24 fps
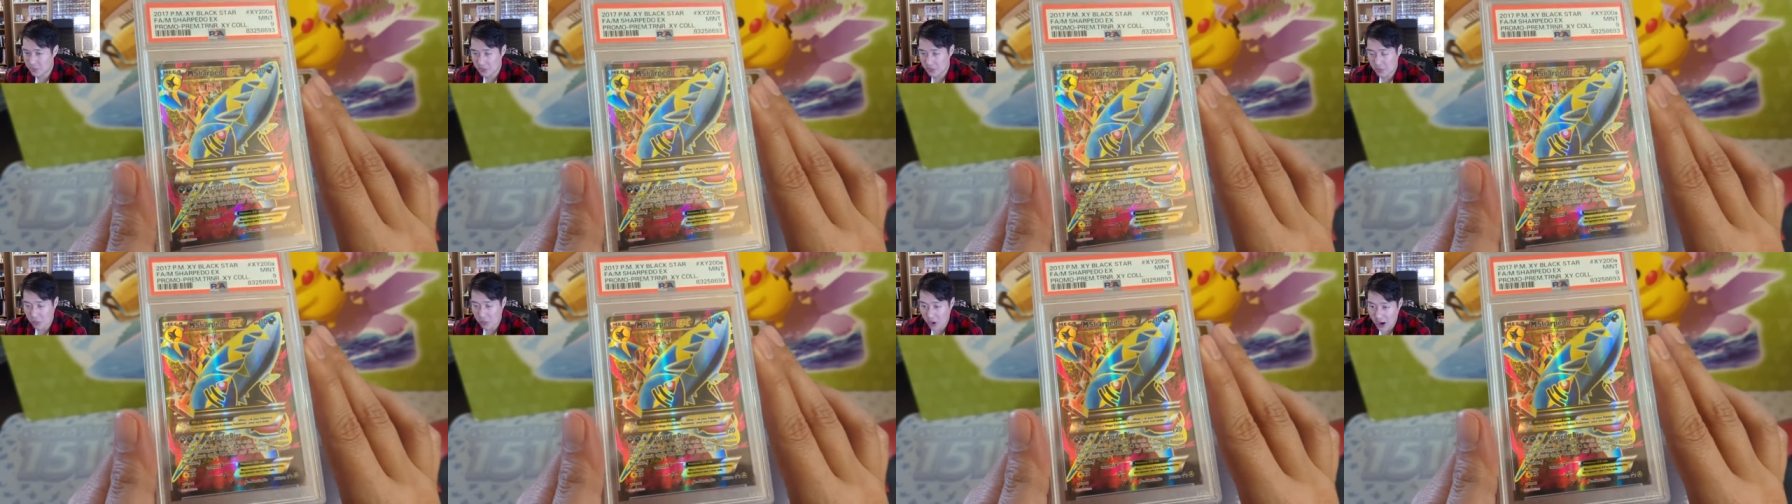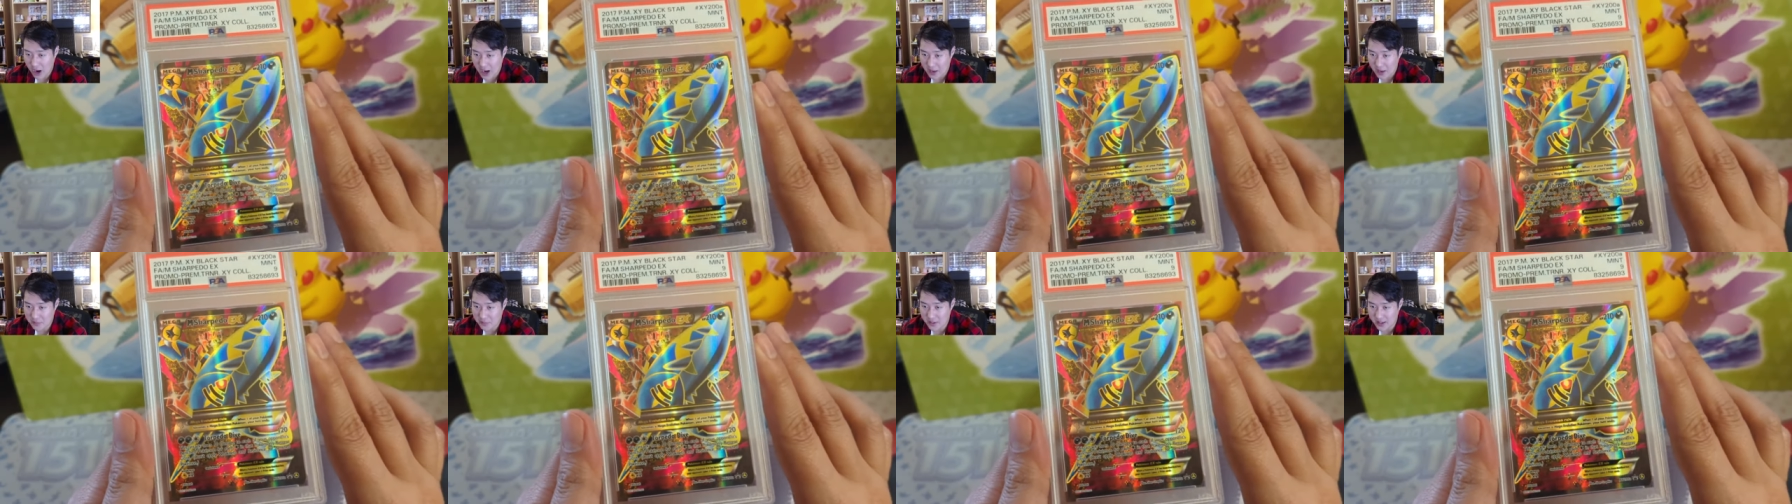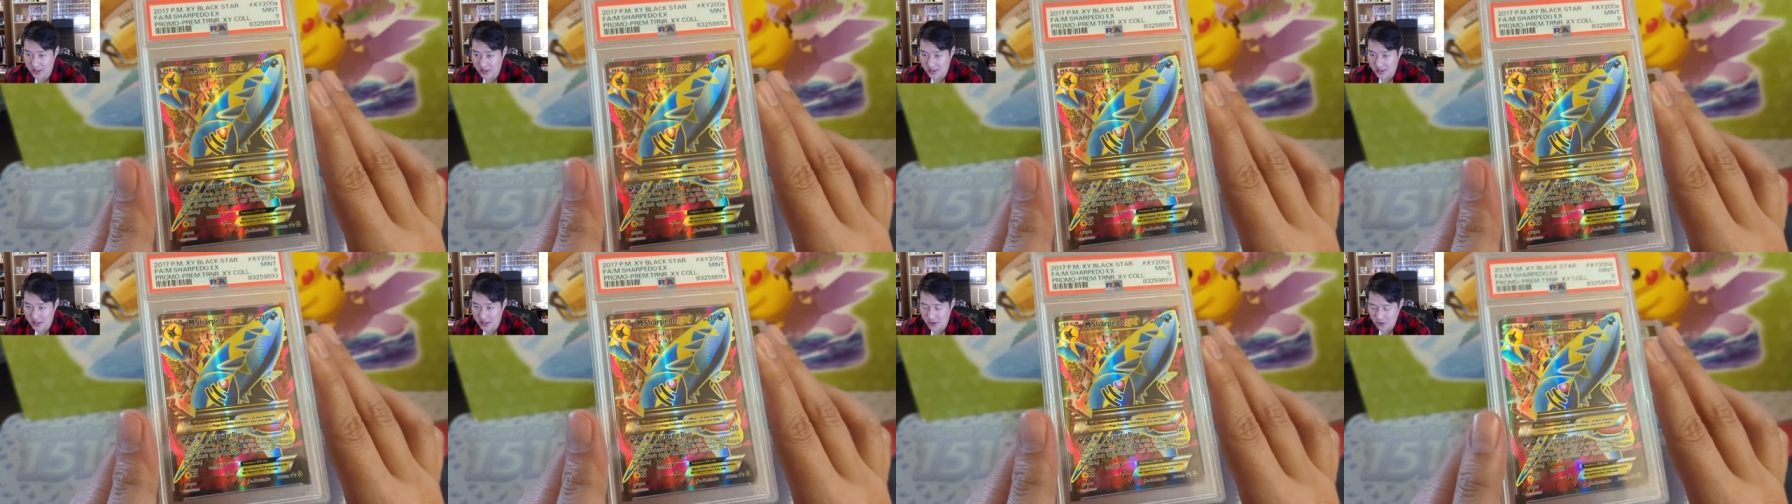
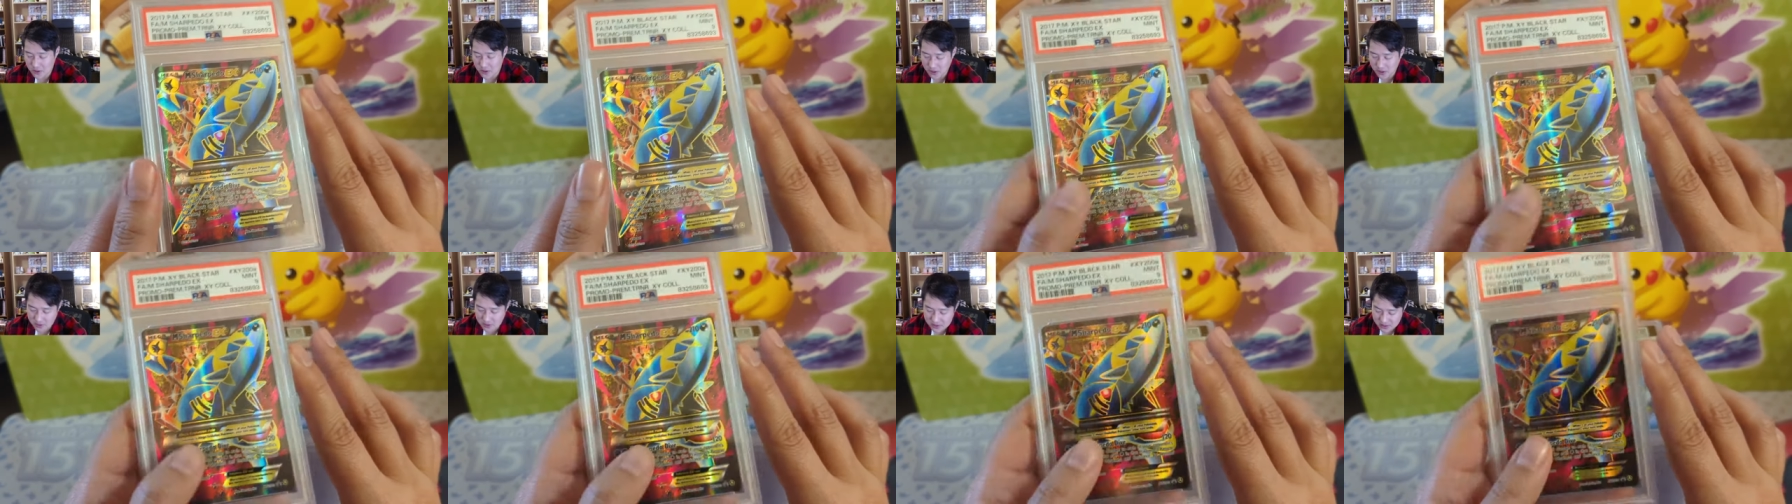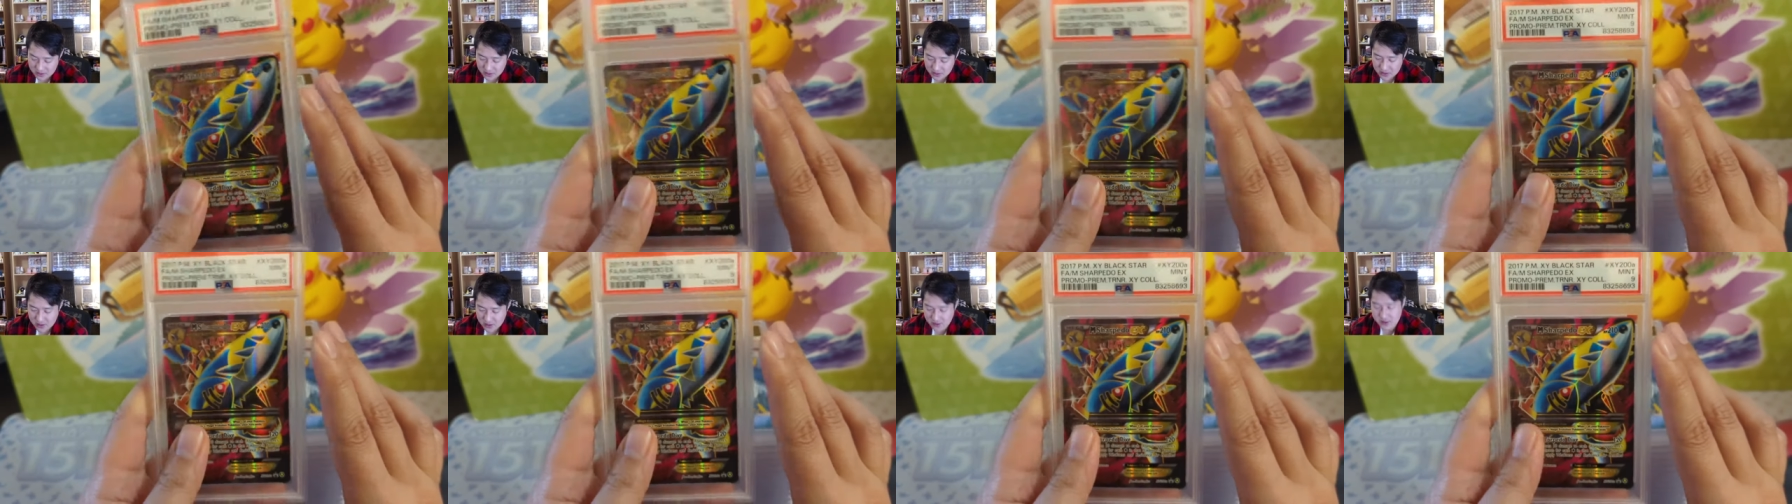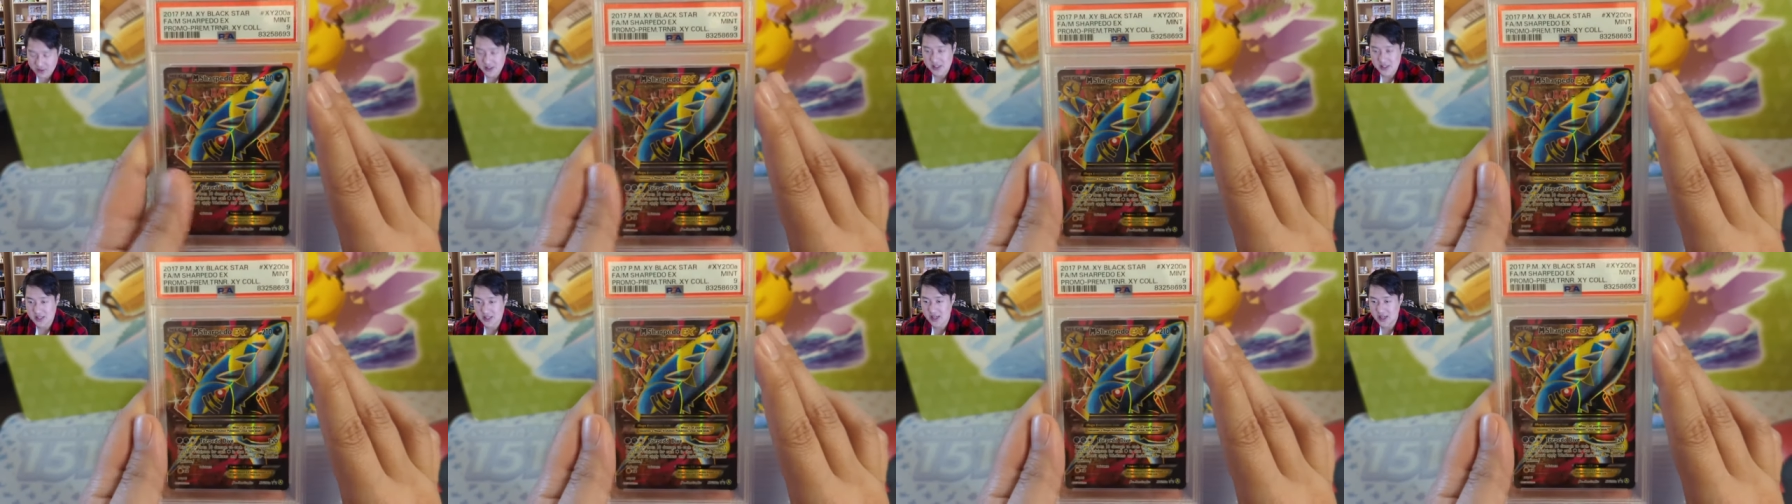prominent that you could literally
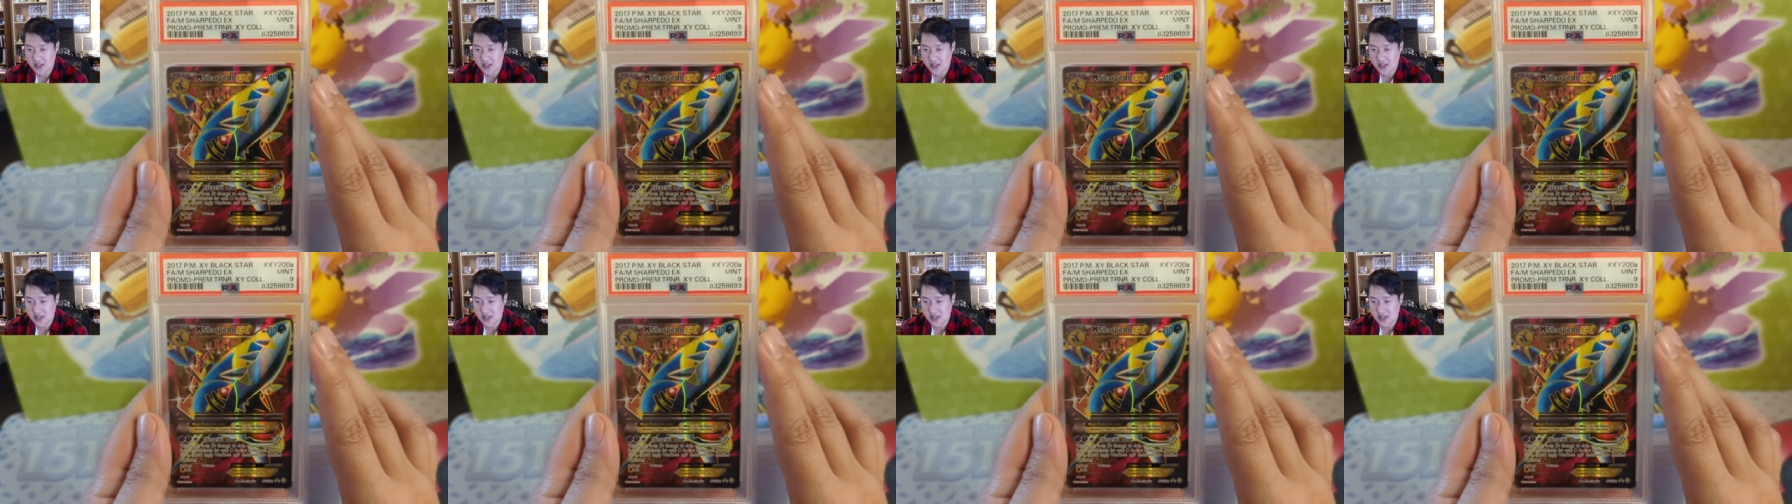see